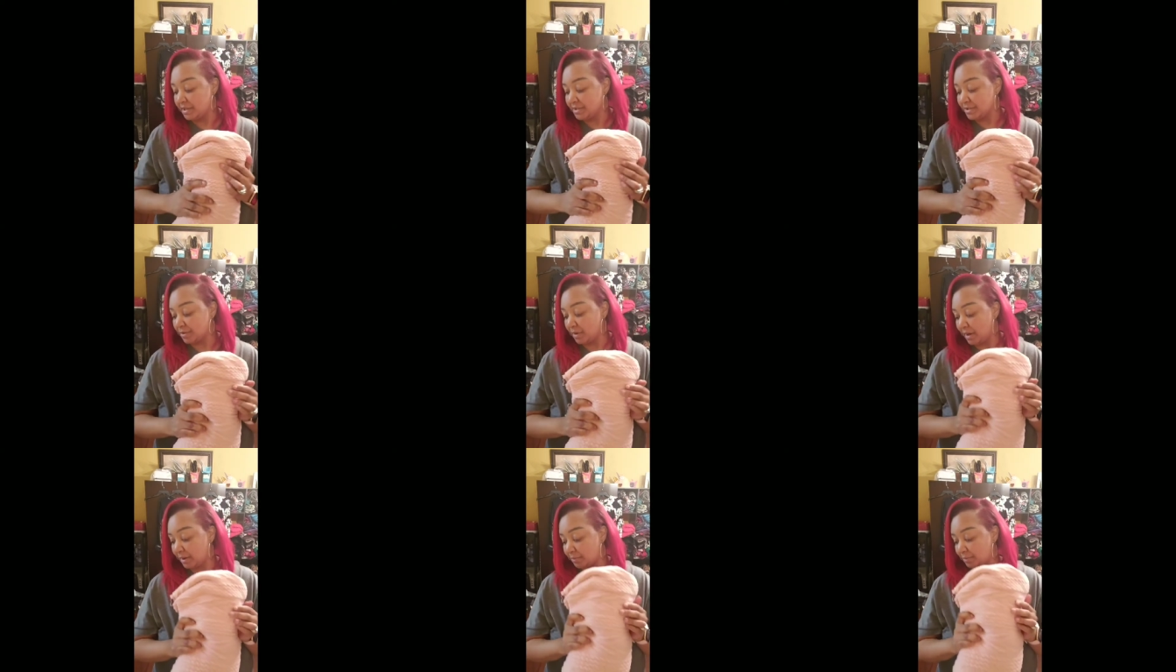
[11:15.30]

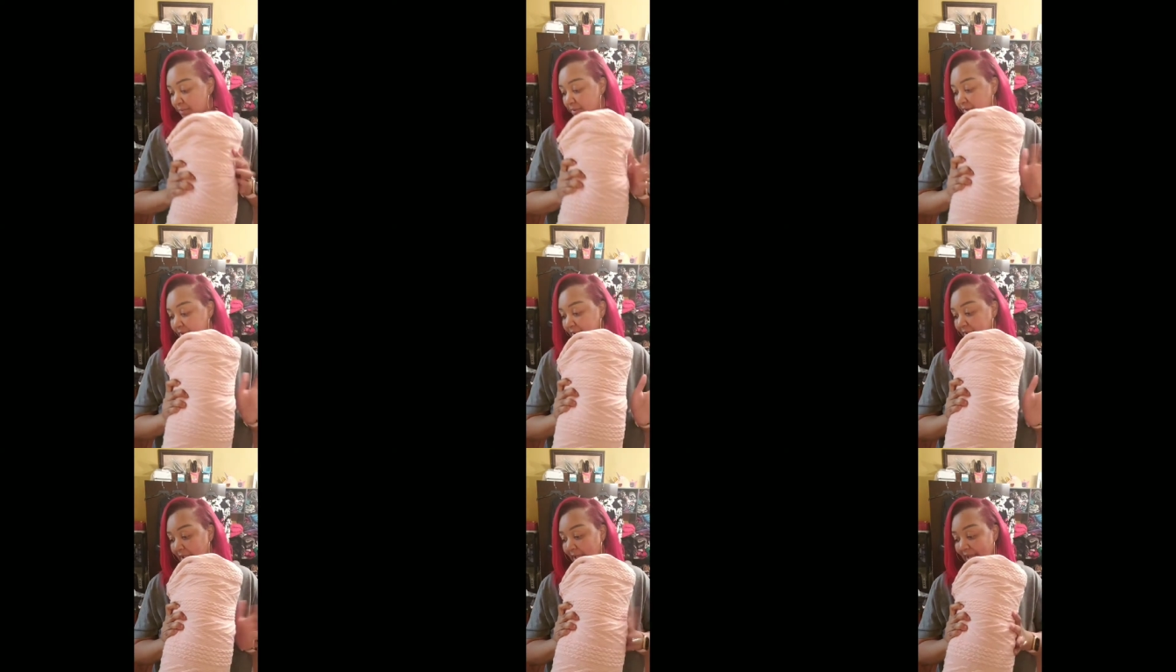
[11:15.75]
So I
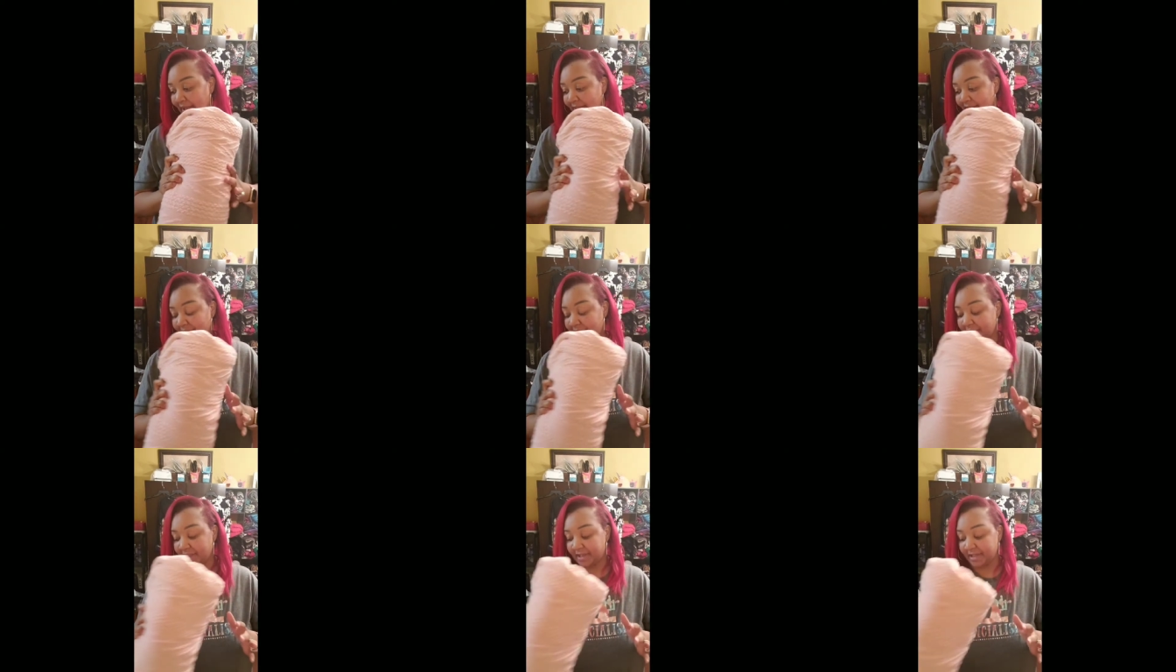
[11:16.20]
really
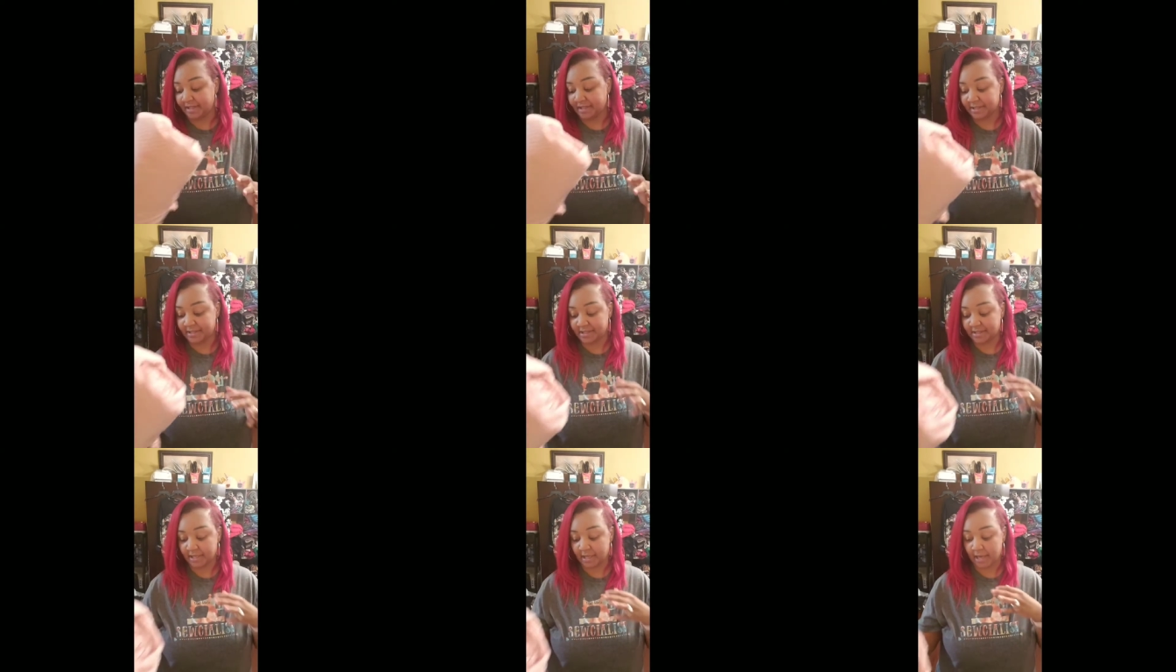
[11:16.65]
like this,
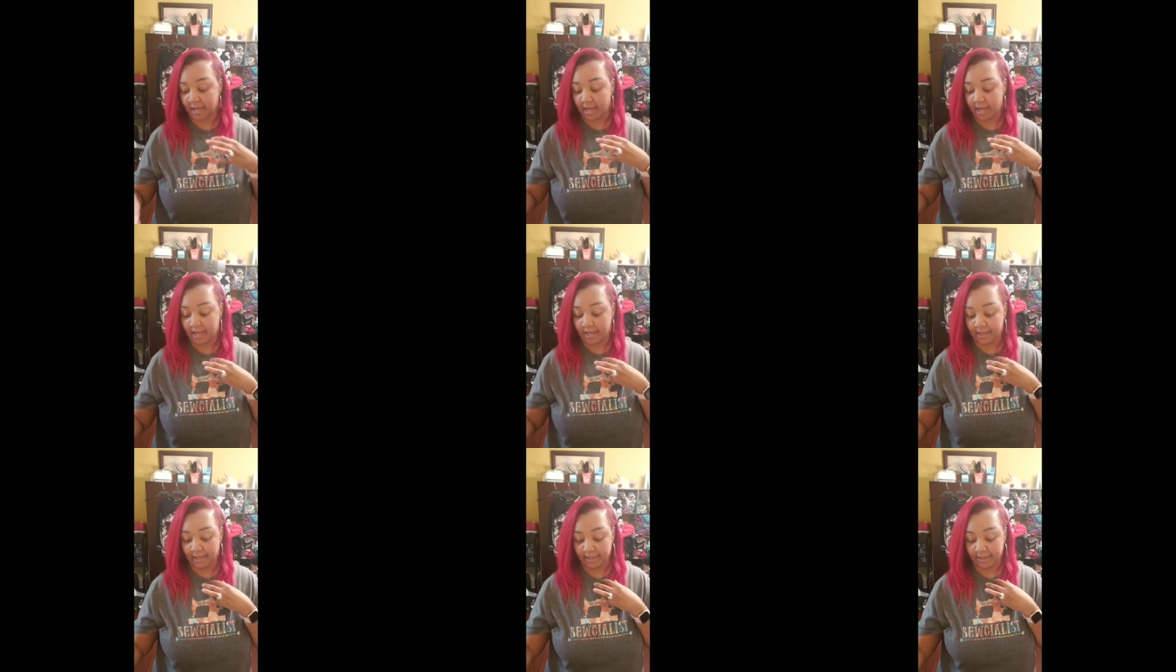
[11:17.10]

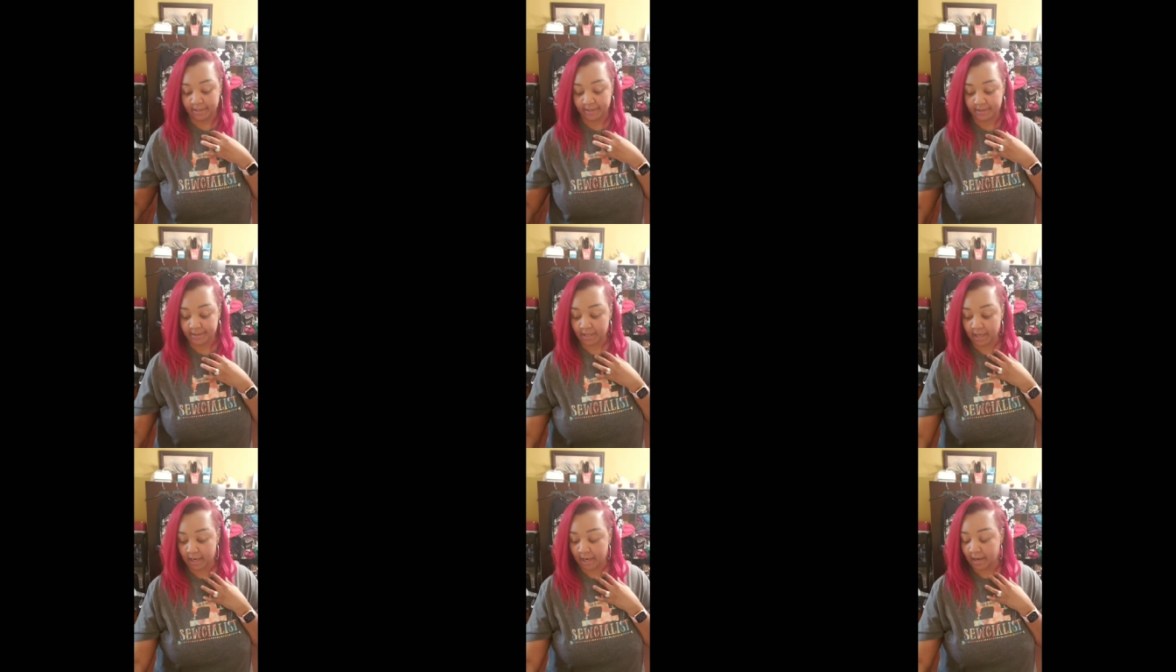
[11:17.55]

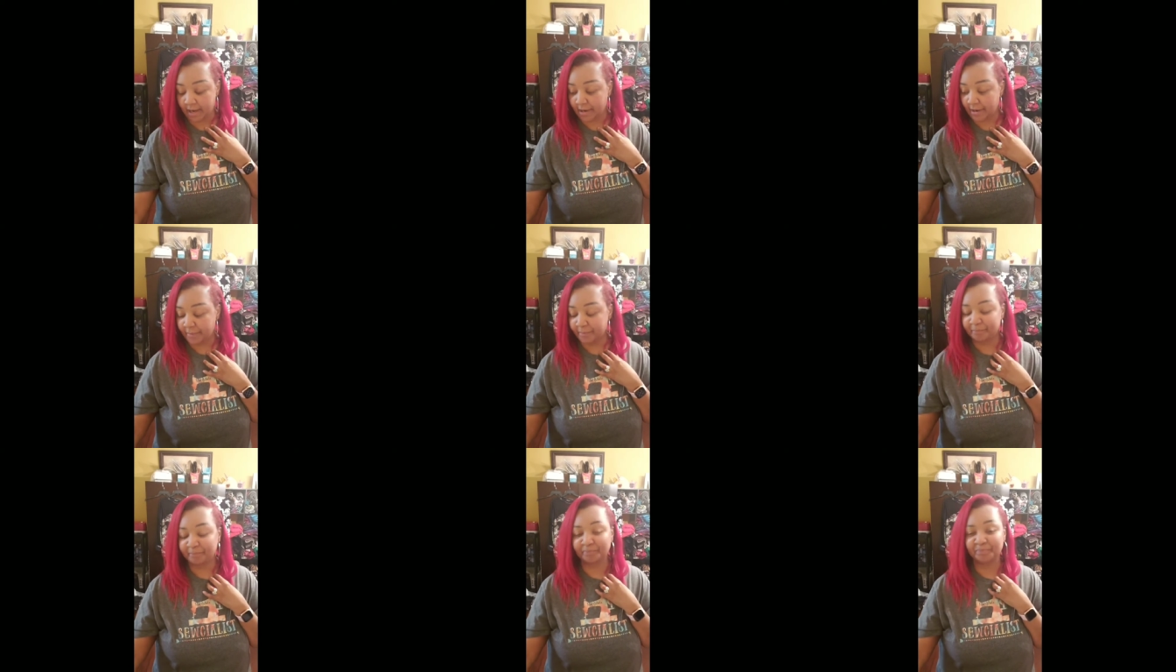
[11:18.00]
and
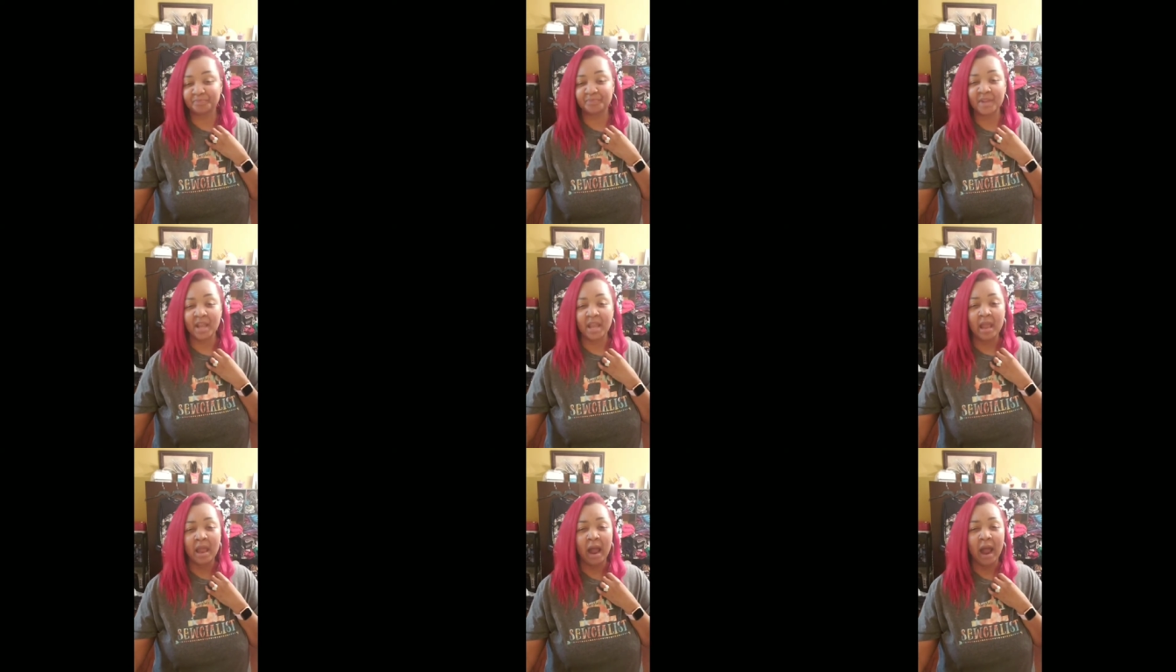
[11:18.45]

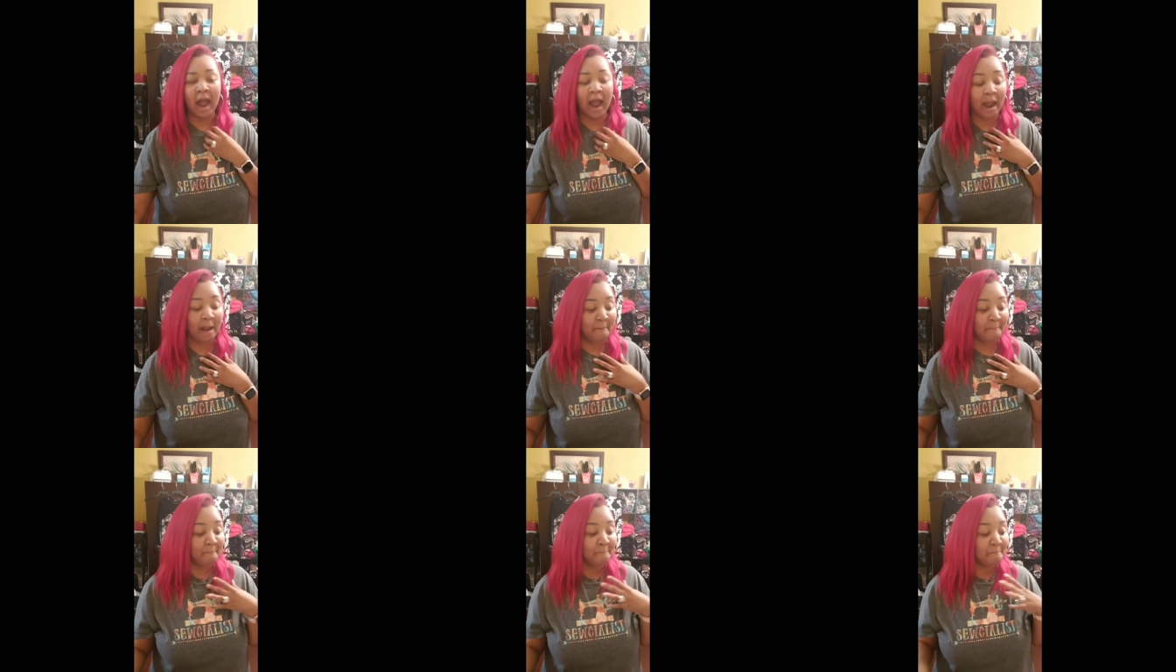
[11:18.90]

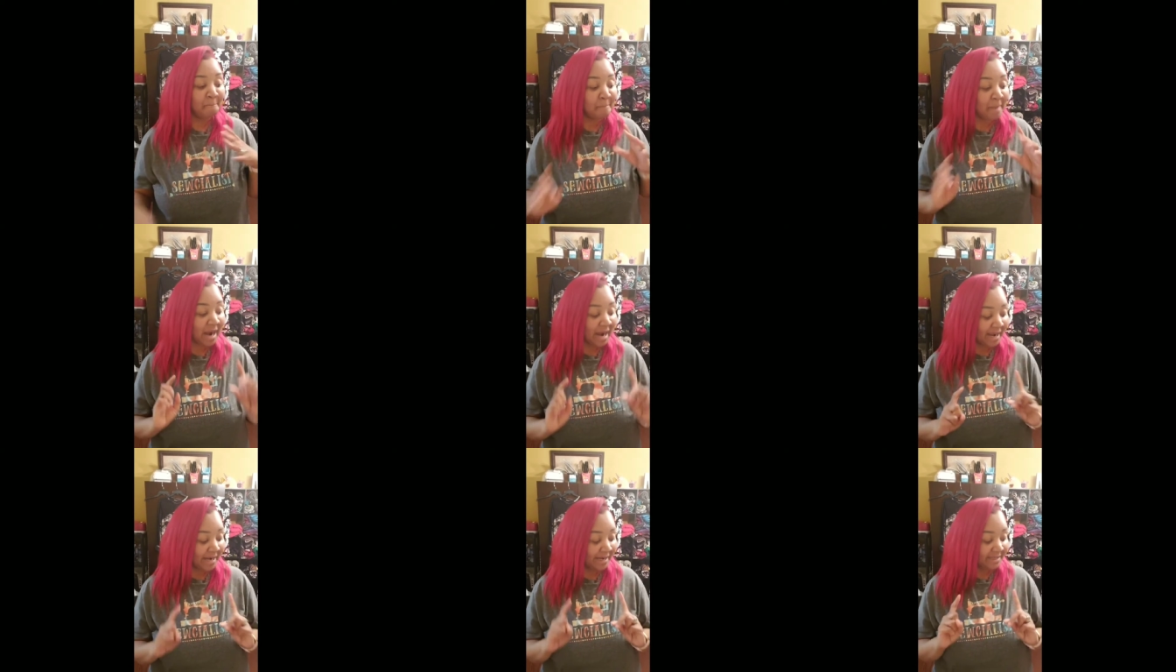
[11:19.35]
I
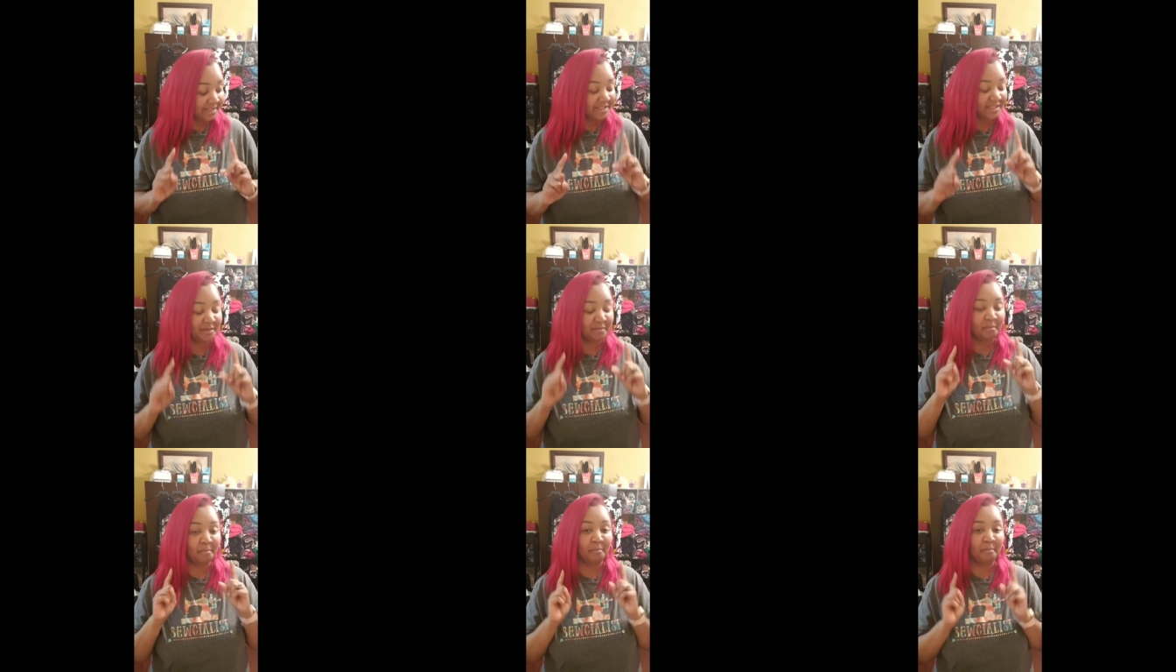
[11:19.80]
might
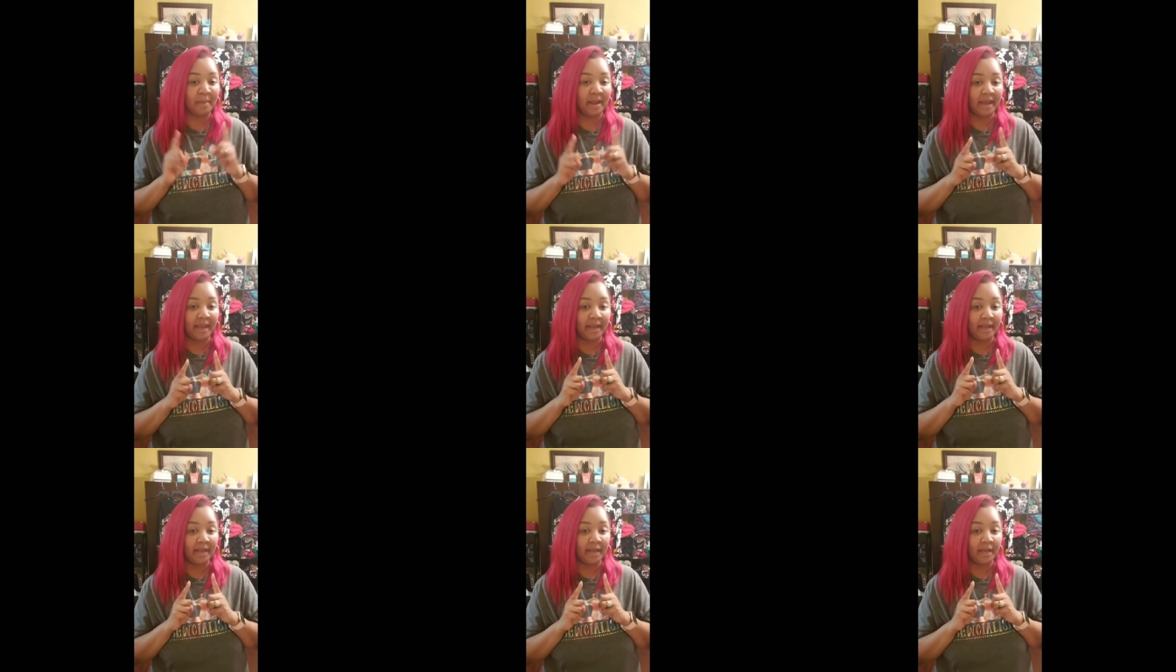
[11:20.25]

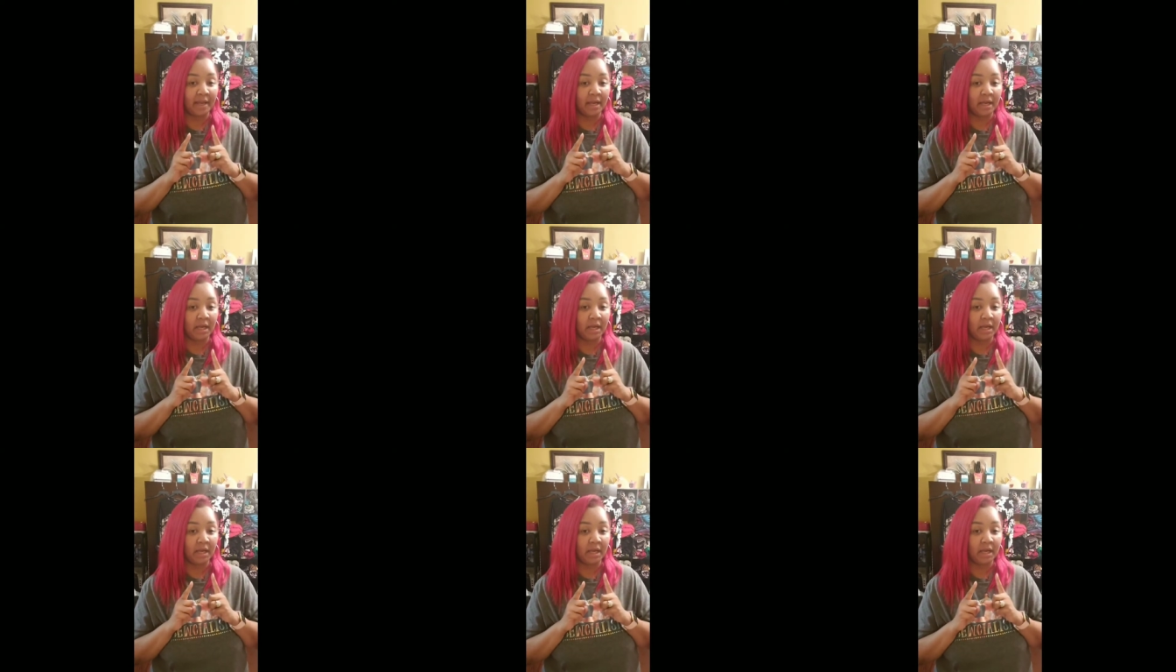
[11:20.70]
make